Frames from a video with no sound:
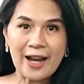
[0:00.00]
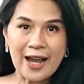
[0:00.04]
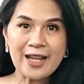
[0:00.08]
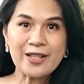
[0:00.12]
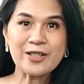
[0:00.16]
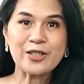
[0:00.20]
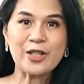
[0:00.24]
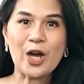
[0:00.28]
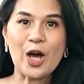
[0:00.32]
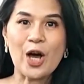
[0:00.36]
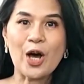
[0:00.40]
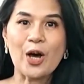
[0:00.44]

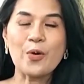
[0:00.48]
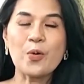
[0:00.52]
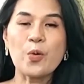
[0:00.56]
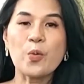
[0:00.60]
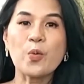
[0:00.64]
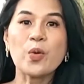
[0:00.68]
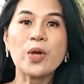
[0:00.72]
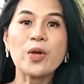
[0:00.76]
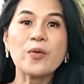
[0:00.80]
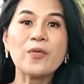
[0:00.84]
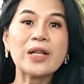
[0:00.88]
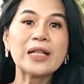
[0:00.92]
right
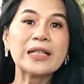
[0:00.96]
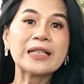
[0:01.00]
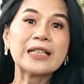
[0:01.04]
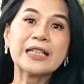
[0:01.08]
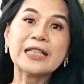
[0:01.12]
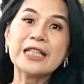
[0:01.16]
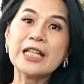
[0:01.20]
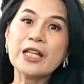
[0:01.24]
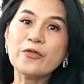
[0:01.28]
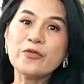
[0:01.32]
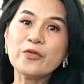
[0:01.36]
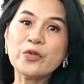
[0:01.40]
now, we
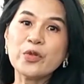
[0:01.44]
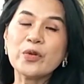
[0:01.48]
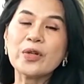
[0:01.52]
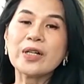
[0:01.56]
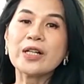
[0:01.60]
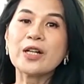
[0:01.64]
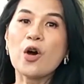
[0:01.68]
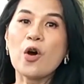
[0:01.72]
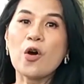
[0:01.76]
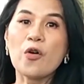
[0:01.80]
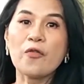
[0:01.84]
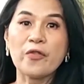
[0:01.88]
will give
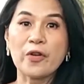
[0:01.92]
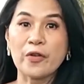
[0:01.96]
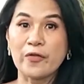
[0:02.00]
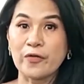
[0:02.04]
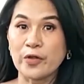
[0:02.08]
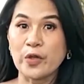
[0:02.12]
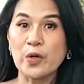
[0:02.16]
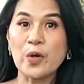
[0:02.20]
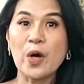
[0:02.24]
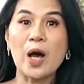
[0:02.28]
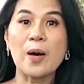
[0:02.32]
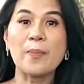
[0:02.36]
you an
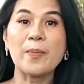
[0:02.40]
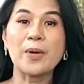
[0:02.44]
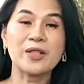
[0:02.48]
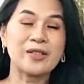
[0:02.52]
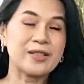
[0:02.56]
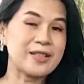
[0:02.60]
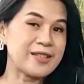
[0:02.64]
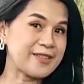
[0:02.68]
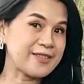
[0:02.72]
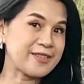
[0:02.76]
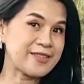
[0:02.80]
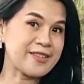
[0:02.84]
overview
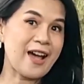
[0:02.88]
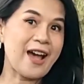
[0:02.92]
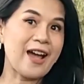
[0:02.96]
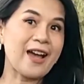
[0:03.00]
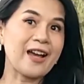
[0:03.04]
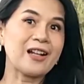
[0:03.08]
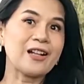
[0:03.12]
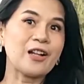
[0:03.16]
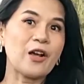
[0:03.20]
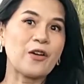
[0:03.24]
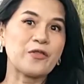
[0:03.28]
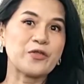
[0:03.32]
about the
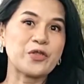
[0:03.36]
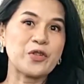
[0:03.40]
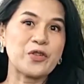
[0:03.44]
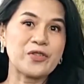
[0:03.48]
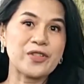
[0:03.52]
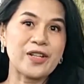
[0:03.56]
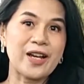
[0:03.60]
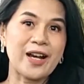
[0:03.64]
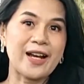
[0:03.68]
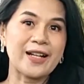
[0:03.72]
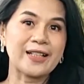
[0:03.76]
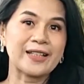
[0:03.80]
style of
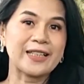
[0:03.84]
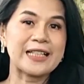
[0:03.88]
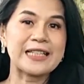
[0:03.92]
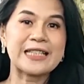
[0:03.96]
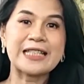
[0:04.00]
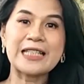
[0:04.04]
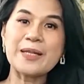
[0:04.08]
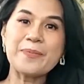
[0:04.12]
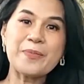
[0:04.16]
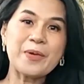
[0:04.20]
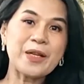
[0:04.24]
Yogyakarta,